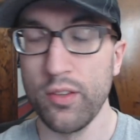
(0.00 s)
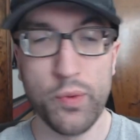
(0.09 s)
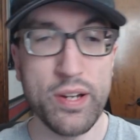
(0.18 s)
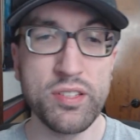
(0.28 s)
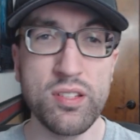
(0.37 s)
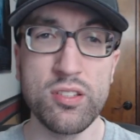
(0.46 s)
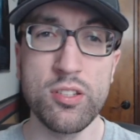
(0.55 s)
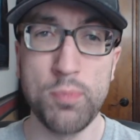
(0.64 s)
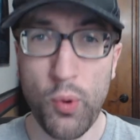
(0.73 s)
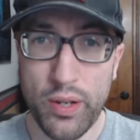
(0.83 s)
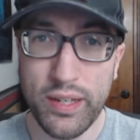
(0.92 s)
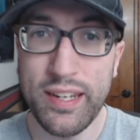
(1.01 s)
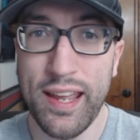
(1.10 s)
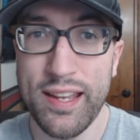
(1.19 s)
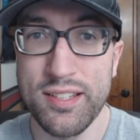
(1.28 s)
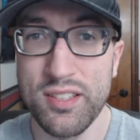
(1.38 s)
The rest of the supporting
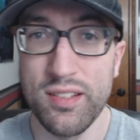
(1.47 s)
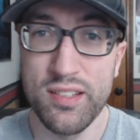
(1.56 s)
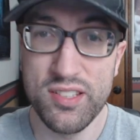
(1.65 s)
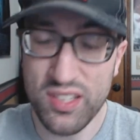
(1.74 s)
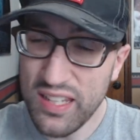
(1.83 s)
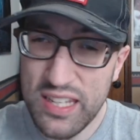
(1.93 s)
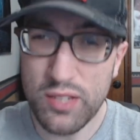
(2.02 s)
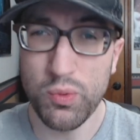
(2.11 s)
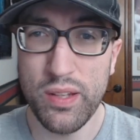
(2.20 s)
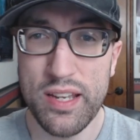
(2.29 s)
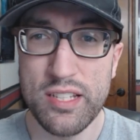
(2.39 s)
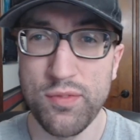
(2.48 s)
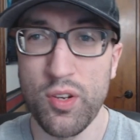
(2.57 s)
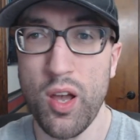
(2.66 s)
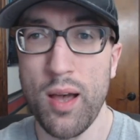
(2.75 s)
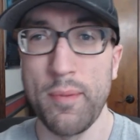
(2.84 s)
cast is equally as
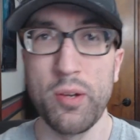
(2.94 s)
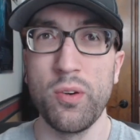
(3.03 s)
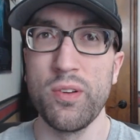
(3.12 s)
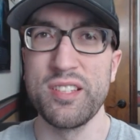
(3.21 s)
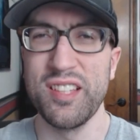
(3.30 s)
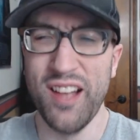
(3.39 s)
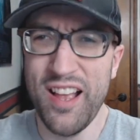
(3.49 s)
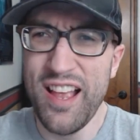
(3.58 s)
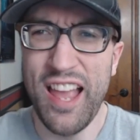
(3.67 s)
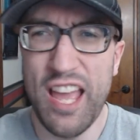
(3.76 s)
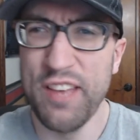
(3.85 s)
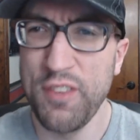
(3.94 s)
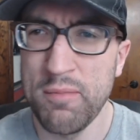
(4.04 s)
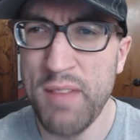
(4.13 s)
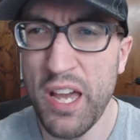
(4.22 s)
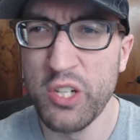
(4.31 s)
phenomenal as the
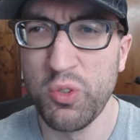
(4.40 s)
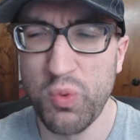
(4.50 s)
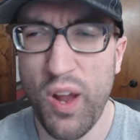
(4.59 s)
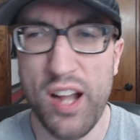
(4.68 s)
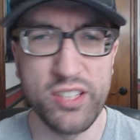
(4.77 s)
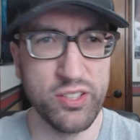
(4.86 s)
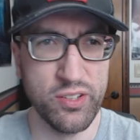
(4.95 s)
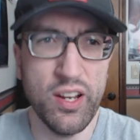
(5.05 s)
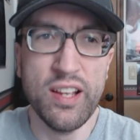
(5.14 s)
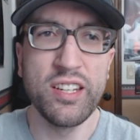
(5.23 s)
heavy metal rocker,